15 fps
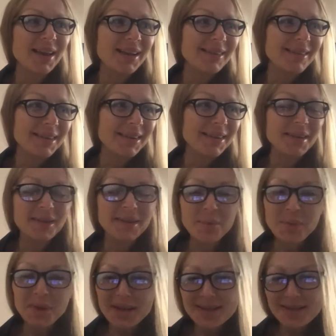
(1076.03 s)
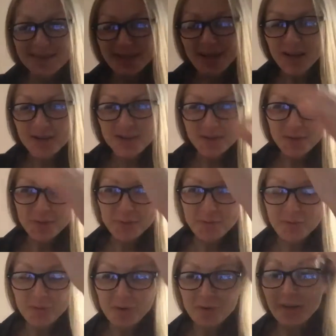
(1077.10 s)
the the biggest stars of
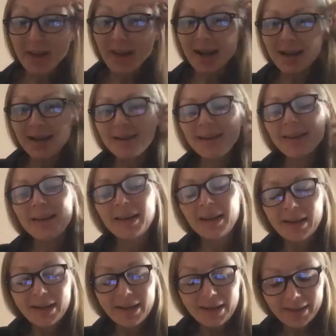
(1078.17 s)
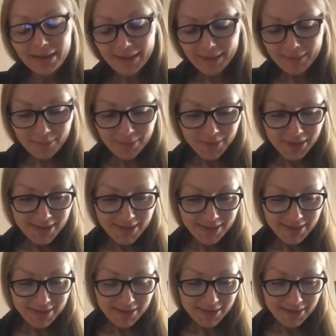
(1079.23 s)
of AI um,
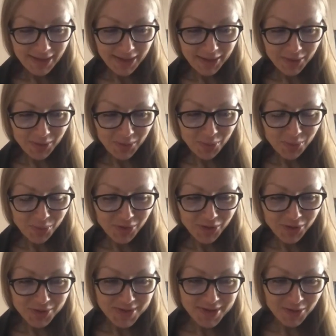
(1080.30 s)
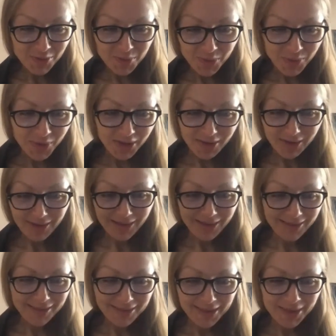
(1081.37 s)
it's like you know putting yourself between
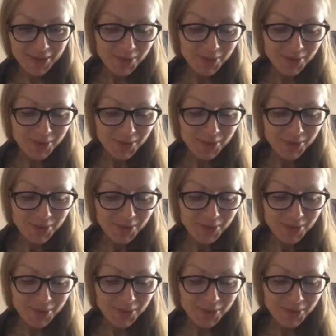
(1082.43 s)
uh, I don't